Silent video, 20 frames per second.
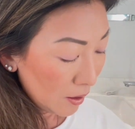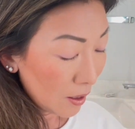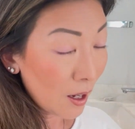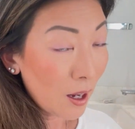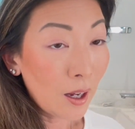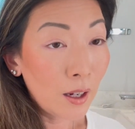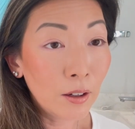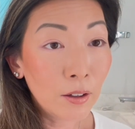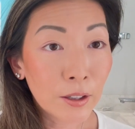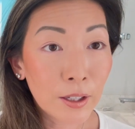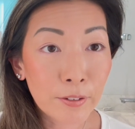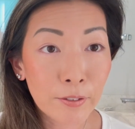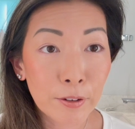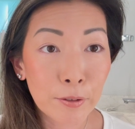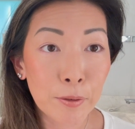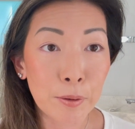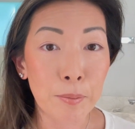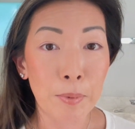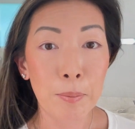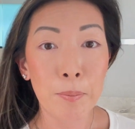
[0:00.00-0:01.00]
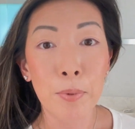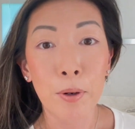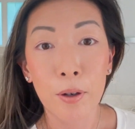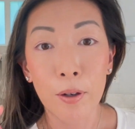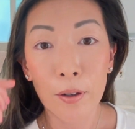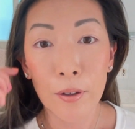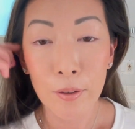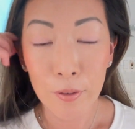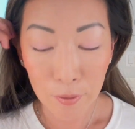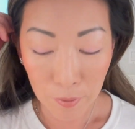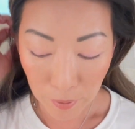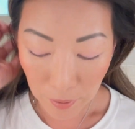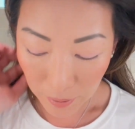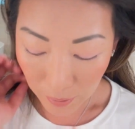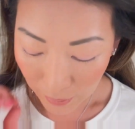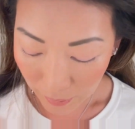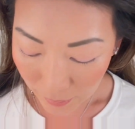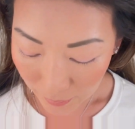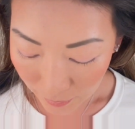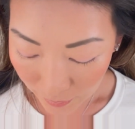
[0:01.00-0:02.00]
I don't even remember what
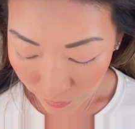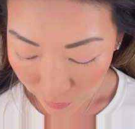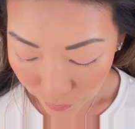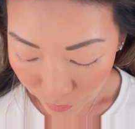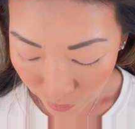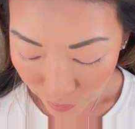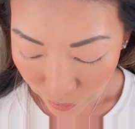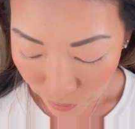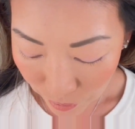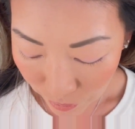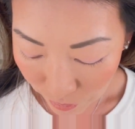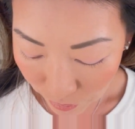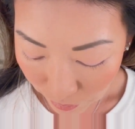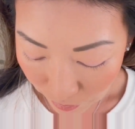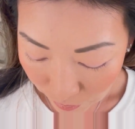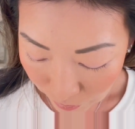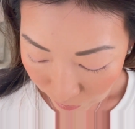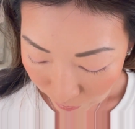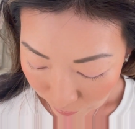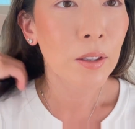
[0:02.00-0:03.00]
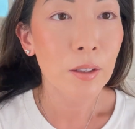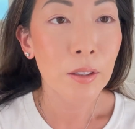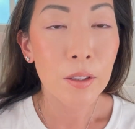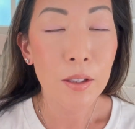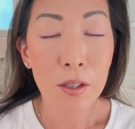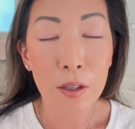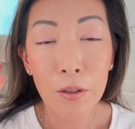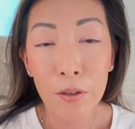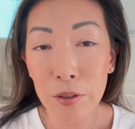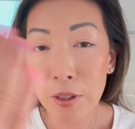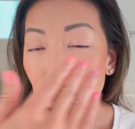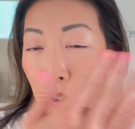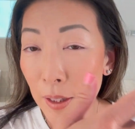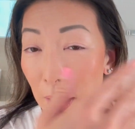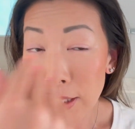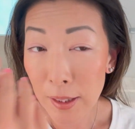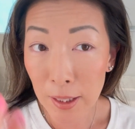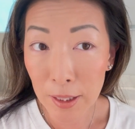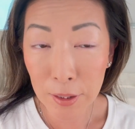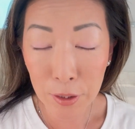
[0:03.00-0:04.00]
I used to do. So now
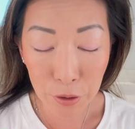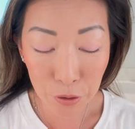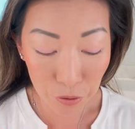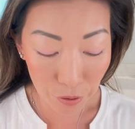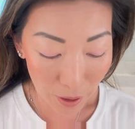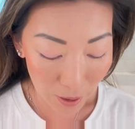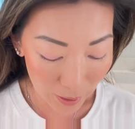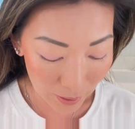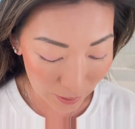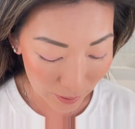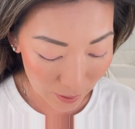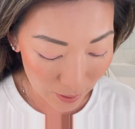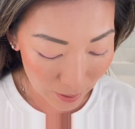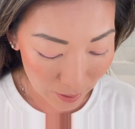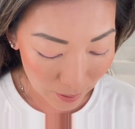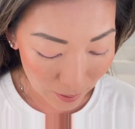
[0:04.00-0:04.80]
that that's dry,